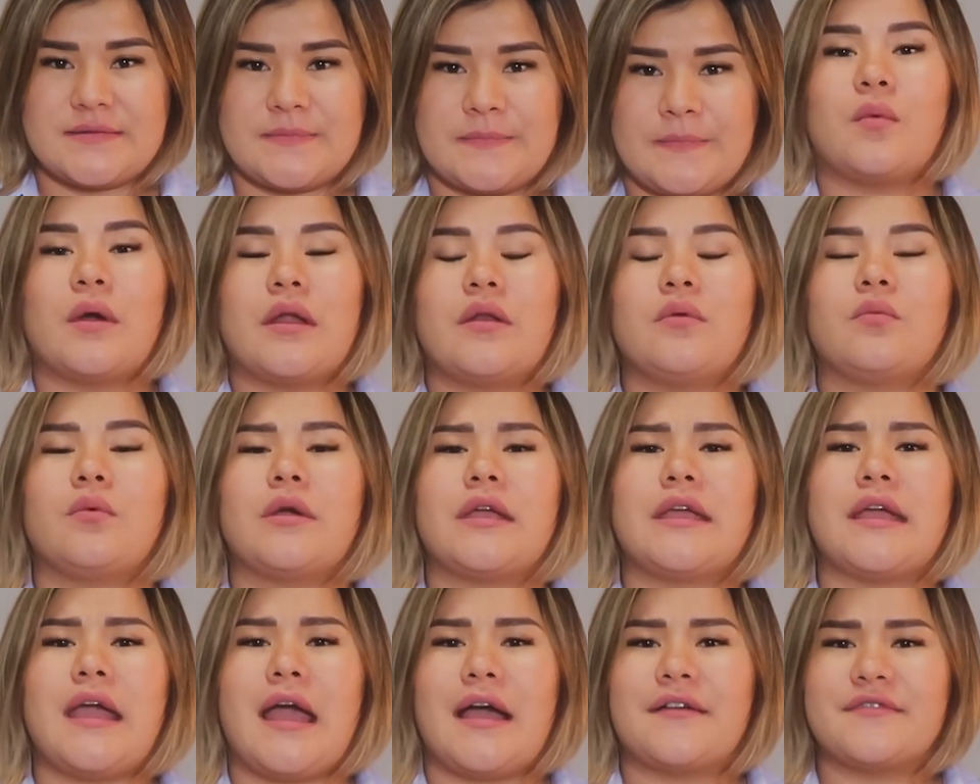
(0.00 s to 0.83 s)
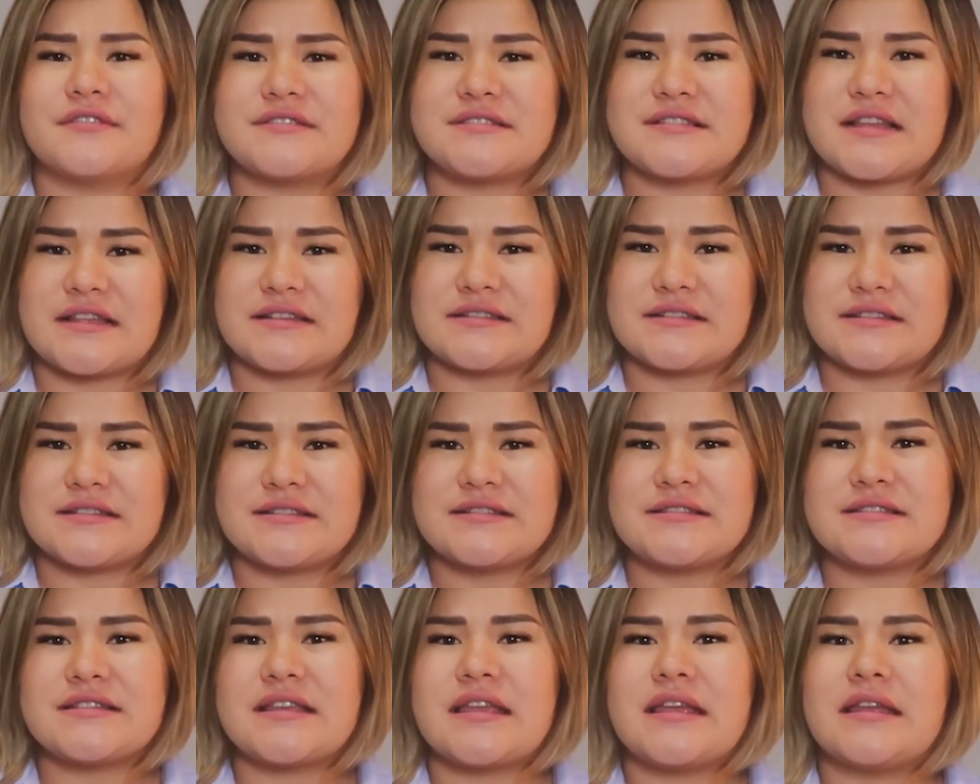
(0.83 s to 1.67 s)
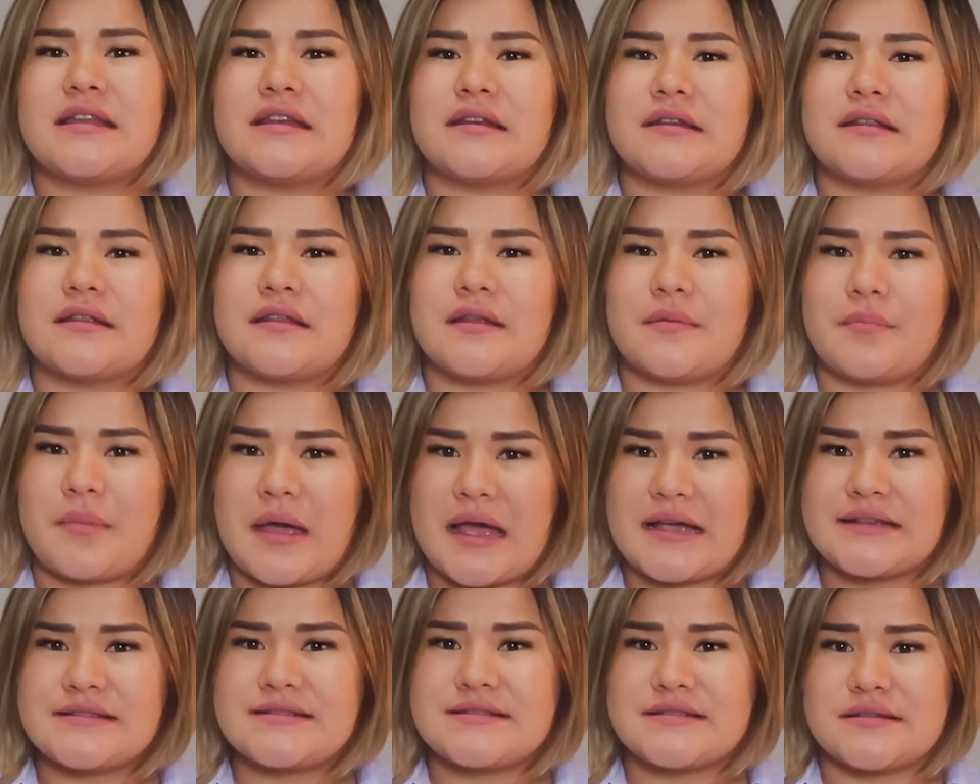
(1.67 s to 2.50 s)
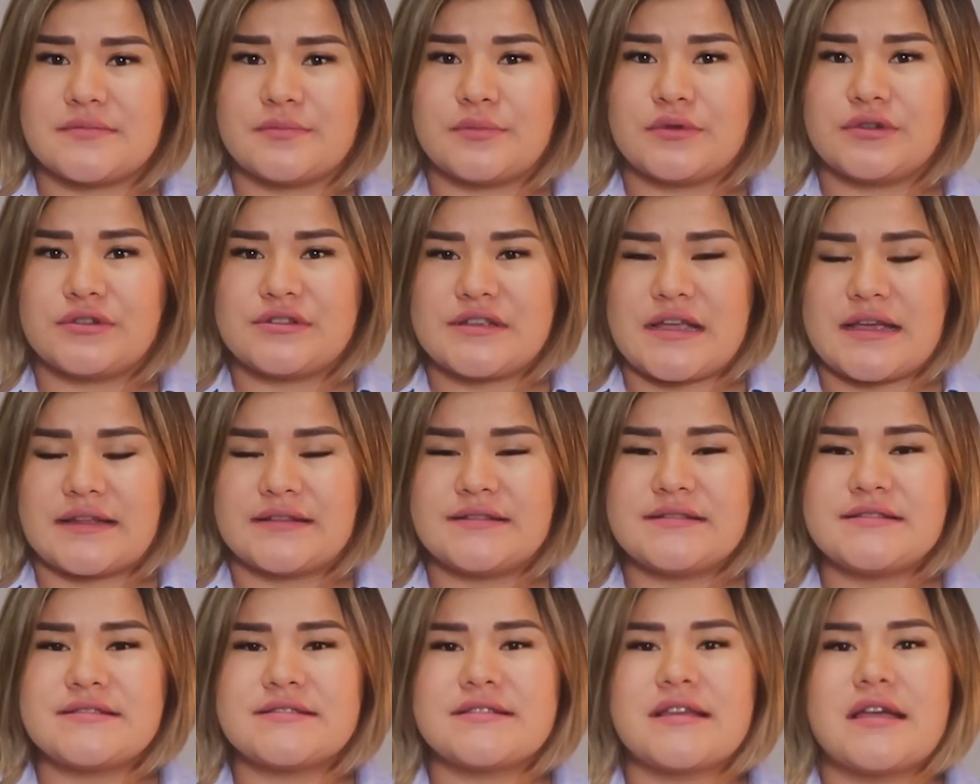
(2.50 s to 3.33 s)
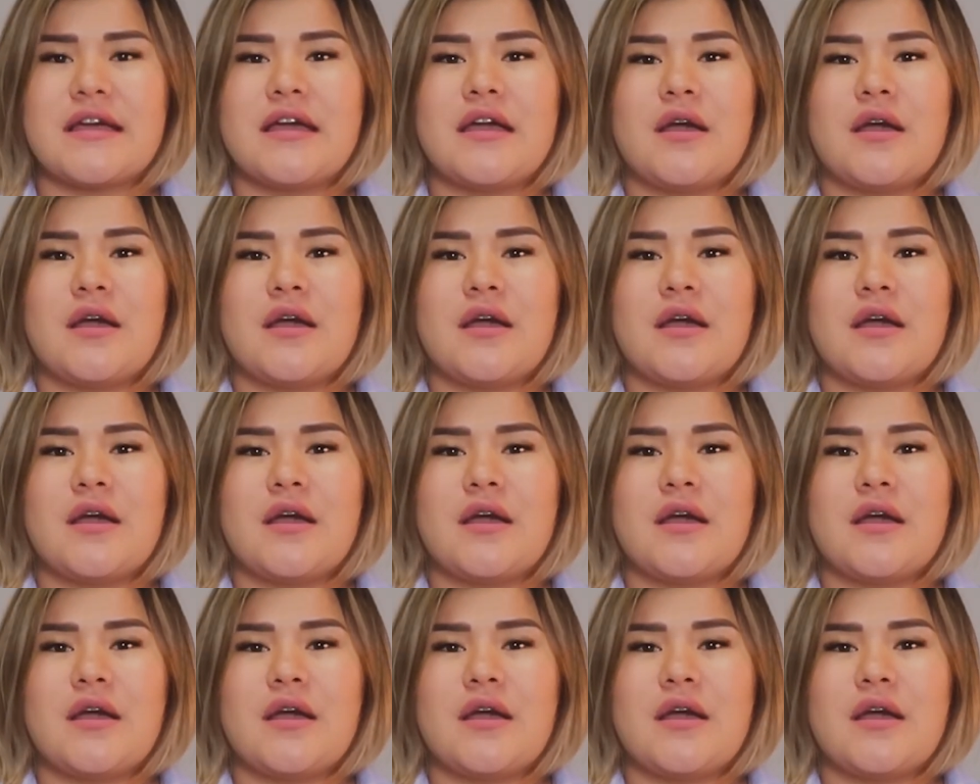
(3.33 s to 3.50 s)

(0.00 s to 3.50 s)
When we have a sentence in the past simple tense,